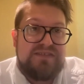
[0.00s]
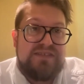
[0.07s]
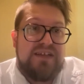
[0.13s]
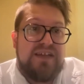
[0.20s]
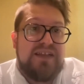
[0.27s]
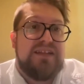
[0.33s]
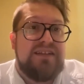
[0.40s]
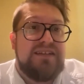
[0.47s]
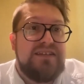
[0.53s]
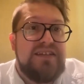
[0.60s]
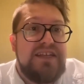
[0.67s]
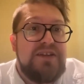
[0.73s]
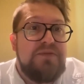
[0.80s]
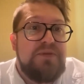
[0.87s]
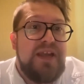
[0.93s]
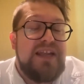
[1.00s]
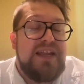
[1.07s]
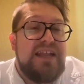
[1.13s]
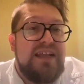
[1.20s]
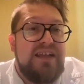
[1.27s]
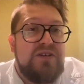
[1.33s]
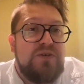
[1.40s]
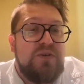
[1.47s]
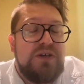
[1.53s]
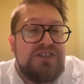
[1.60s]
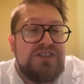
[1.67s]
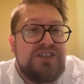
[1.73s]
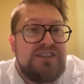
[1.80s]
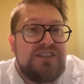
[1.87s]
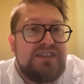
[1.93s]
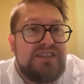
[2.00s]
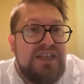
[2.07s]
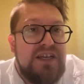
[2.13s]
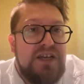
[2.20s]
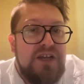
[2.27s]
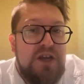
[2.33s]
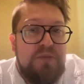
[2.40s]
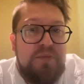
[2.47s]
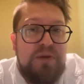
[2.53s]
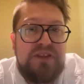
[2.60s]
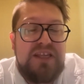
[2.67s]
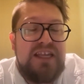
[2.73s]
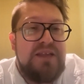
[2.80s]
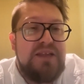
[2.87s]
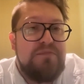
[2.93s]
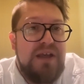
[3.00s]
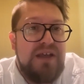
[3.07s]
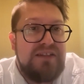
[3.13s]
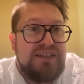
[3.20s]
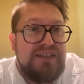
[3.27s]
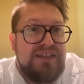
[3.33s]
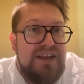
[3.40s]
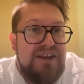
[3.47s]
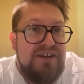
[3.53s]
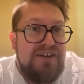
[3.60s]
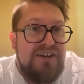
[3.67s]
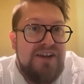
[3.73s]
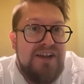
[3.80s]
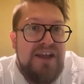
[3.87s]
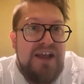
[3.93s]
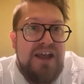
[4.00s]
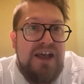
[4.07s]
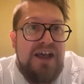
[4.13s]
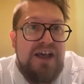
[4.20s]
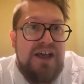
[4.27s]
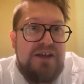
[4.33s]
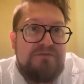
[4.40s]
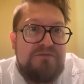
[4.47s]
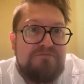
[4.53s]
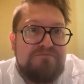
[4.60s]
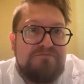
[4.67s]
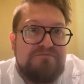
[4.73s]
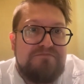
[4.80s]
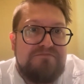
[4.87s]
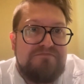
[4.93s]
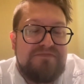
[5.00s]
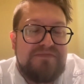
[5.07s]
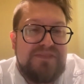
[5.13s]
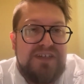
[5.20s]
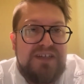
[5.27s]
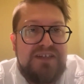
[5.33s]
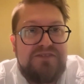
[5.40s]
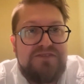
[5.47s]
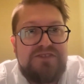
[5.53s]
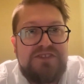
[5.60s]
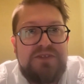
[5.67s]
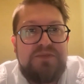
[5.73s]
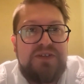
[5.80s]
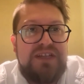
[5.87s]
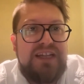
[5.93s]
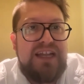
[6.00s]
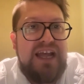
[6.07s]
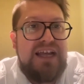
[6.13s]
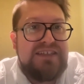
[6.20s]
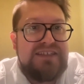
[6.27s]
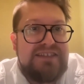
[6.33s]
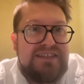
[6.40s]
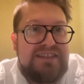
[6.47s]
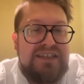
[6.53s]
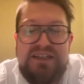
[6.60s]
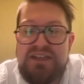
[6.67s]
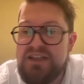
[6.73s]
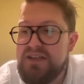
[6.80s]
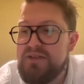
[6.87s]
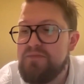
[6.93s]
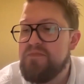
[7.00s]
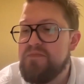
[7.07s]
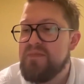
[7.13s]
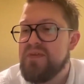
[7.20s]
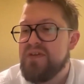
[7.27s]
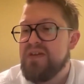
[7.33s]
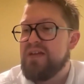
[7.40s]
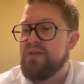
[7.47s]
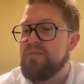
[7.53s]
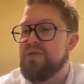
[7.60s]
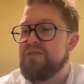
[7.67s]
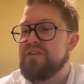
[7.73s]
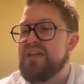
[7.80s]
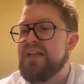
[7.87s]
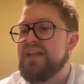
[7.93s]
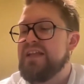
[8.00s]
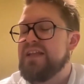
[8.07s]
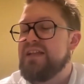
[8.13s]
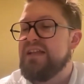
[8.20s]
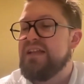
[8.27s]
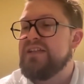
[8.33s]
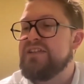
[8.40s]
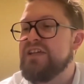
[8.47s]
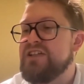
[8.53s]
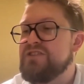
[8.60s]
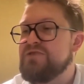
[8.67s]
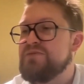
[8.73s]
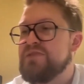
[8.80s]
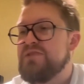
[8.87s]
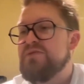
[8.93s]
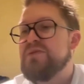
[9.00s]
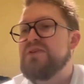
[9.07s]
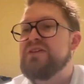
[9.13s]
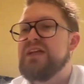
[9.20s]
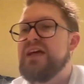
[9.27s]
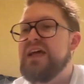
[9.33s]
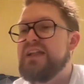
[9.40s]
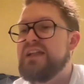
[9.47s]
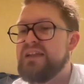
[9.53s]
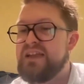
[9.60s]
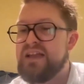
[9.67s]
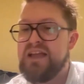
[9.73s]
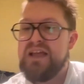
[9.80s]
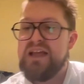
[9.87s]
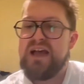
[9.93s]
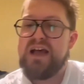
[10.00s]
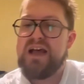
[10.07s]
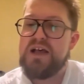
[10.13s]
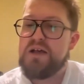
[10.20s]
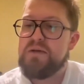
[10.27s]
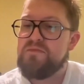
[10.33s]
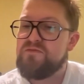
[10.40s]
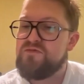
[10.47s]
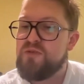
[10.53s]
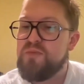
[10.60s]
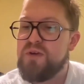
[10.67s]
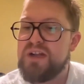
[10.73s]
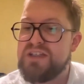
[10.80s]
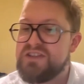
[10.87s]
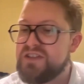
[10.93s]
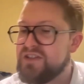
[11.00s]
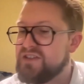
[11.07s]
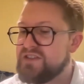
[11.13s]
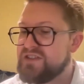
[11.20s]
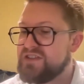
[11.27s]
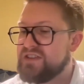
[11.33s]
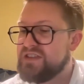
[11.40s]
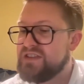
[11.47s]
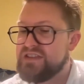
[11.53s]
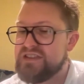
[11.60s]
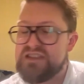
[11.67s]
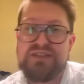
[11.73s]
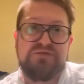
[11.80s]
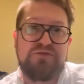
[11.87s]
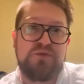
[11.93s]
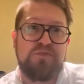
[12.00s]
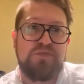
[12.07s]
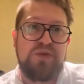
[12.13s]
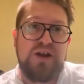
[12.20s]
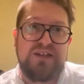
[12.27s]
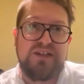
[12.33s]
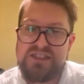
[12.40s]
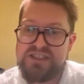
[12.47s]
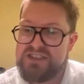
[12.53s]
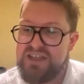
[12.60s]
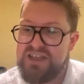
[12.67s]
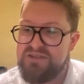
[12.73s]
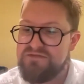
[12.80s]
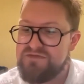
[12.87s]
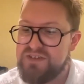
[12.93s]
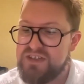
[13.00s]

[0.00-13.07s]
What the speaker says: And Nikki, we had a question about the email in there. Someone had asked about getting in touch with you all. And from what I saw, the different projects have